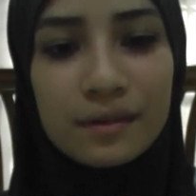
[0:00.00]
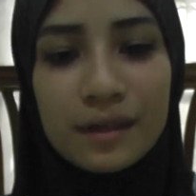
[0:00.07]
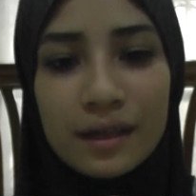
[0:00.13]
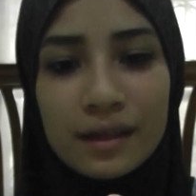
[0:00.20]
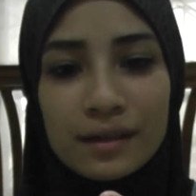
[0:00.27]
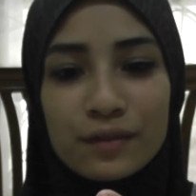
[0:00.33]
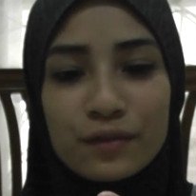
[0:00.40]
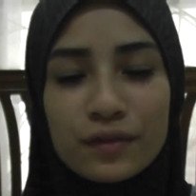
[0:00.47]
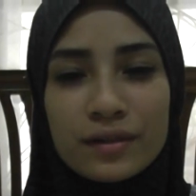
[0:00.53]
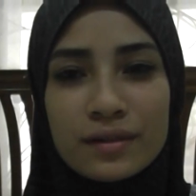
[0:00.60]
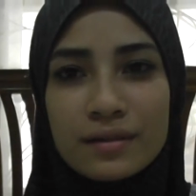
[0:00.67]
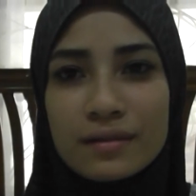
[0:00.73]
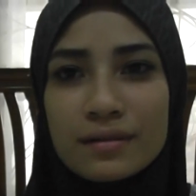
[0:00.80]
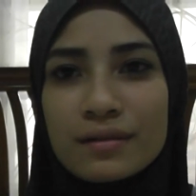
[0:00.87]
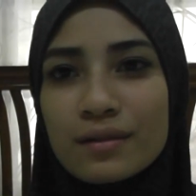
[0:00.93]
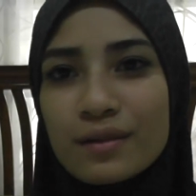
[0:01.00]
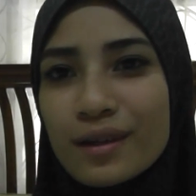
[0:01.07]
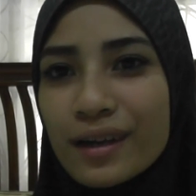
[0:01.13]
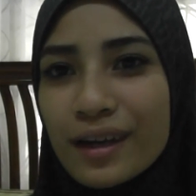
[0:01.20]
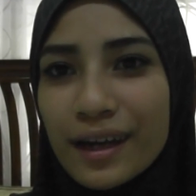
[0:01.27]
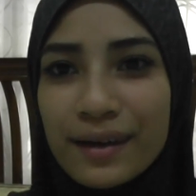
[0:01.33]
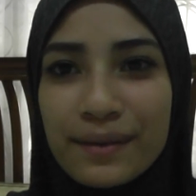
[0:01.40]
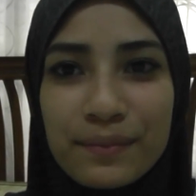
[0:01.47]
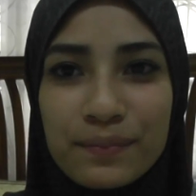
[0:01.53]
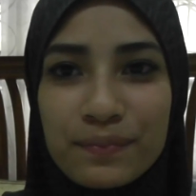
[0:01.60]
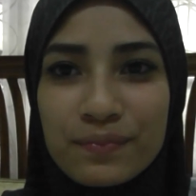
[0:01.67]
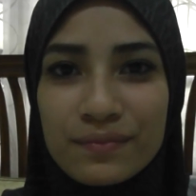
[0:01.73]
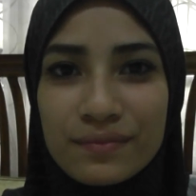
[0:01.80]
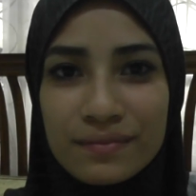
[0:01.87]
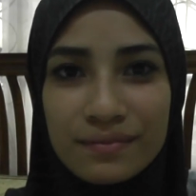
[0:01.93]
Okay, I love this.
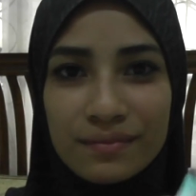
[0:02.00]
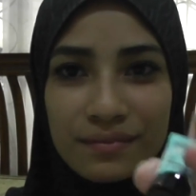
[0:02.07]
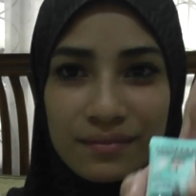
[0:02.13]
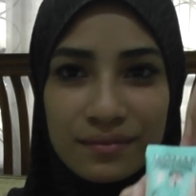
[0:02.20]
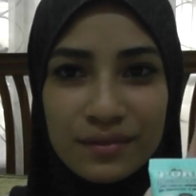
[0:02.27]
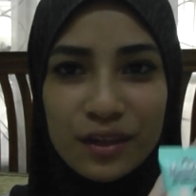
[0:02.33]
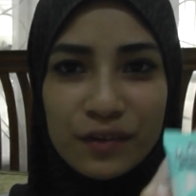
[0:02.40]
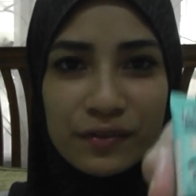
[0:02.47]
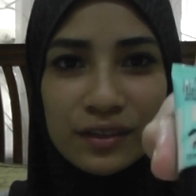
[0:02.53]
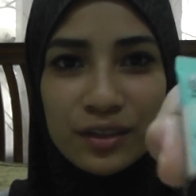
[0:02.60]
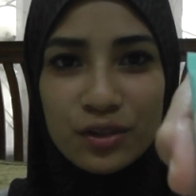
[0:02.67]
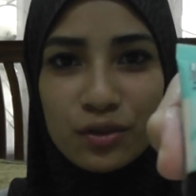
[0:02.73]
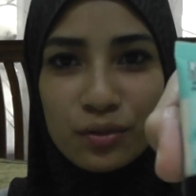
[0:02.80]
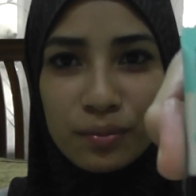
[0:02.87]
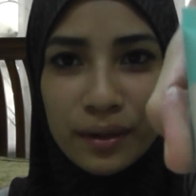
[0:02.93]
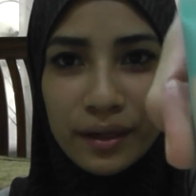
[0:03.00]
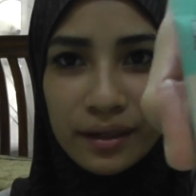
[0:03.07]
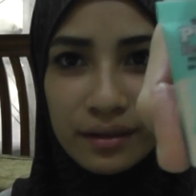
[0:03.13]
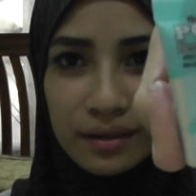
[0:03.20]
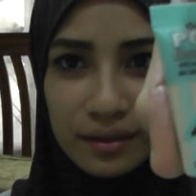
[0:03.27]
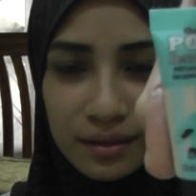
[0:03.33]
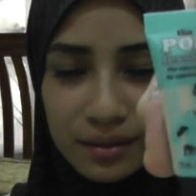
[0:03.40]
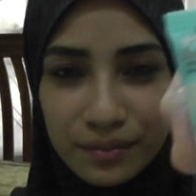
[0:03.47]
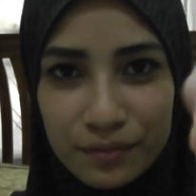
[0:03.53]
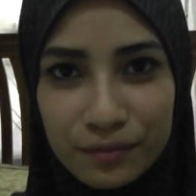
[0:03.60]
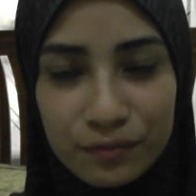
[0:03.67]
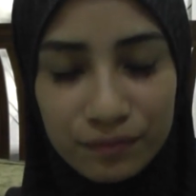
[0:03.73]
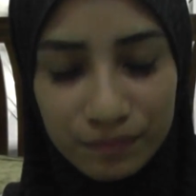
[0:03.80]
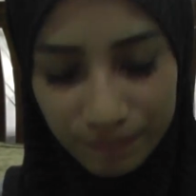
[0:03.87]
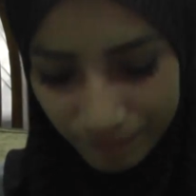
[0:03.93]
I'm definitely should buy the
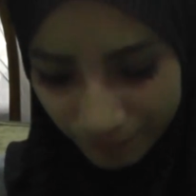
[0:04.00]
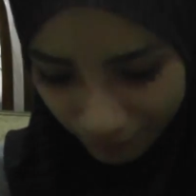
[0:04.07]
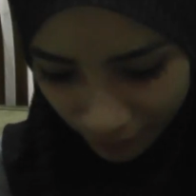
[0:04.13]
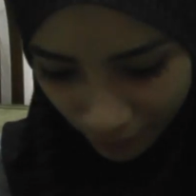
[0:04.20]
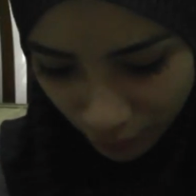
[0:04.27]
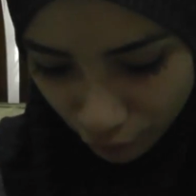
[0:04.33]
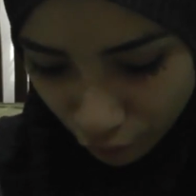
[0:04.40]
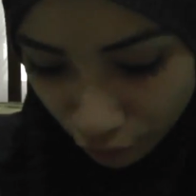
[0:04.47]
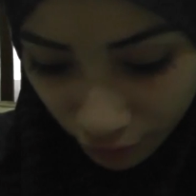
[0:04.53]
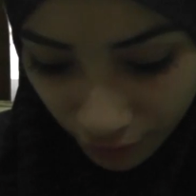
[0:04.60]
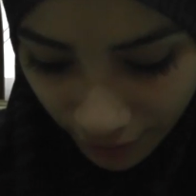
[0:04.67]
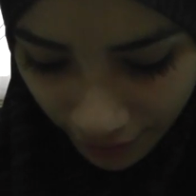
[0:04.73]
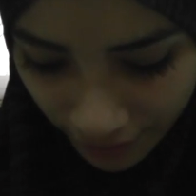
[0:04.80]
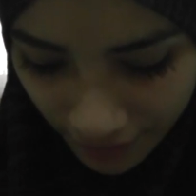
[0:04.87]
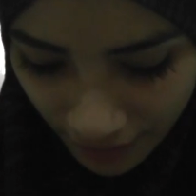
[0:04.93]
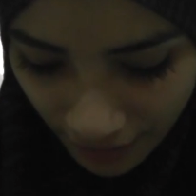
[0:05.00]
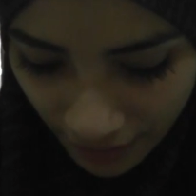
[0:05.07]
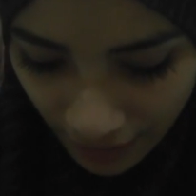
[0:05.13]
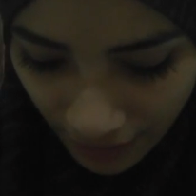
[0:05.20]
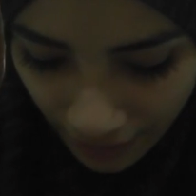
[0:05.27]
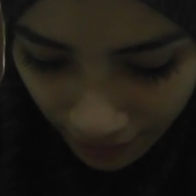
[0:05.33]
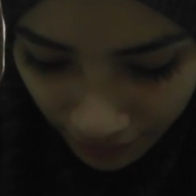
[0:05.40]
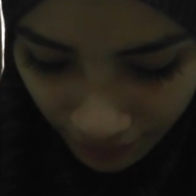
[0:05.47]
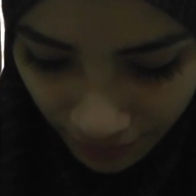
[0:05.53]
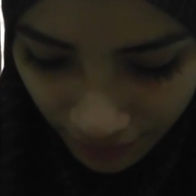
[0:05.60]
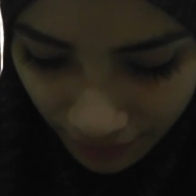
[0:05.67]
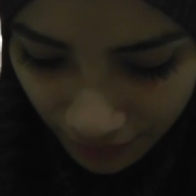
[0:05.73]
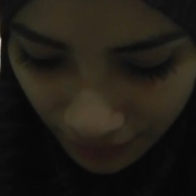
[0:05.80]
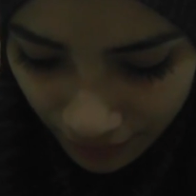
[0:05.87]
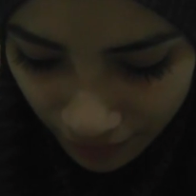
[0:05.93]
full size. And
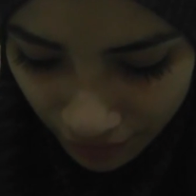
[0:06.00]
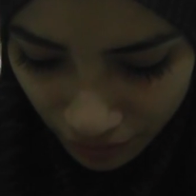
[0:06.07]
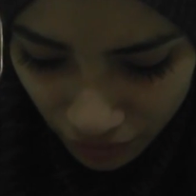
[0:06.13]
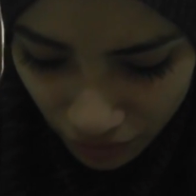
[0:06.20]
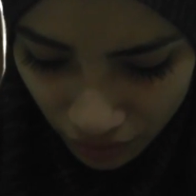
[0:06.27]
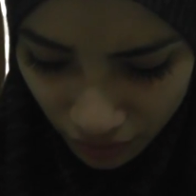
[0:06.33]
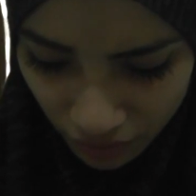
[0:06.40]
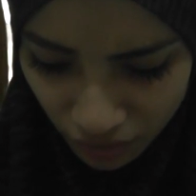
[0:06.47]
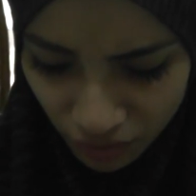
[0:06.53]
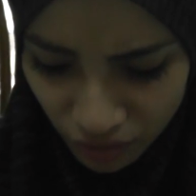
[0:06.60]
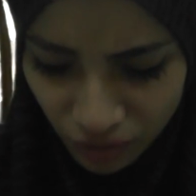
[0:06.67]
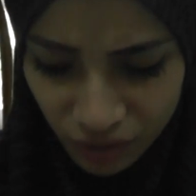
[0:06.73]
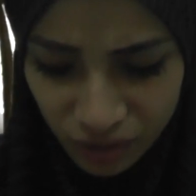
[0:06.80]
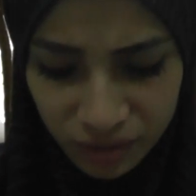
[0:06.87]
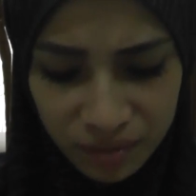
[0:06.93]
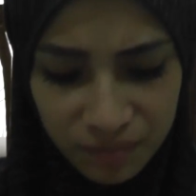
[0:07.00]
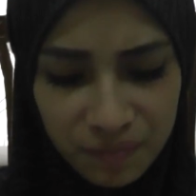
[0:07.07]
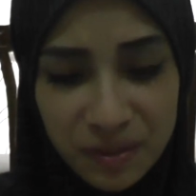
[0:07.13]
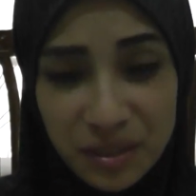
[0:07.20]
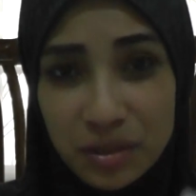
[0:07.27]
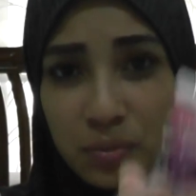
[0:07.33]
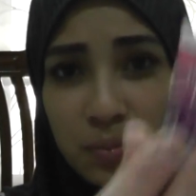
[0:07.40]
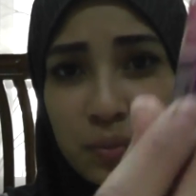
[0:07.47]
then uh, there's a girl meets